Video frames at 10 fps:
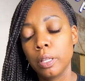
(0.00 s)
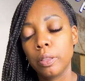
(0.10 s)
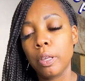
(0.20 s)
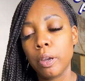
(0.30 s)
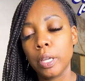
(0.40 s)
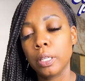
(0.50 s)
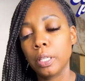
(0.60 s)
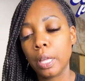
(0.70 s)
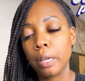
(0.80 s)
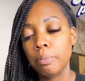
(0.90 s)
They're in
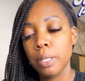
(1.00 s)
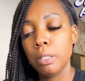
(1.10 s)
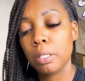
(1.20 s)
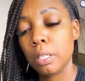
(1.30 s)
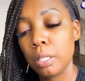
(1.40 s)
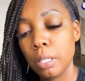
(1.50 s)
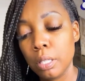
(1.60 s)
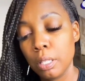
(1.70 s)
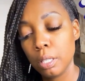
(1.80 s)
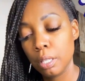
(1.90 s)
alignment
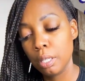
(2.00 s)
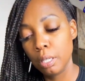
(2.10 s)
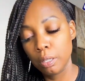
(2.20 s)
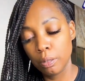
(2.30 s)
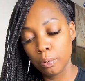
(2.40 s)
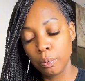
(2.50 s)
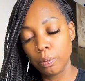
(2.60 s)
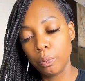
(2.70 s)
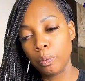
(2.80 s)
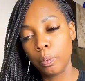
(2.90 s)

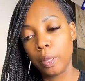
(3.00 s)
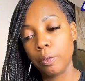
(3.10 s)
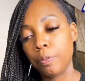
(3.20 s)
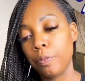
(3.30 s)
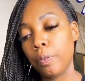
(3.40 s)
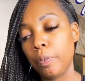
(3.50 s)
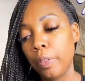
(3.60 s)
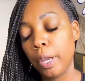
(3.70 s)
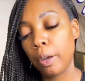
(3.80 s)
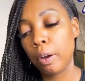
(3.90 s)
with
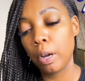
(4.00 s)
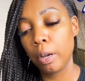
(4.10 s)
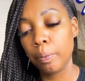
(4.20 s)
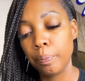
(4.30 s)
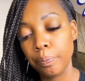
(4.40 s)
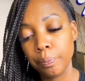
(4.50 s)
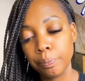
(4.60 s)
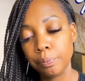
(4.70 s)
their, um,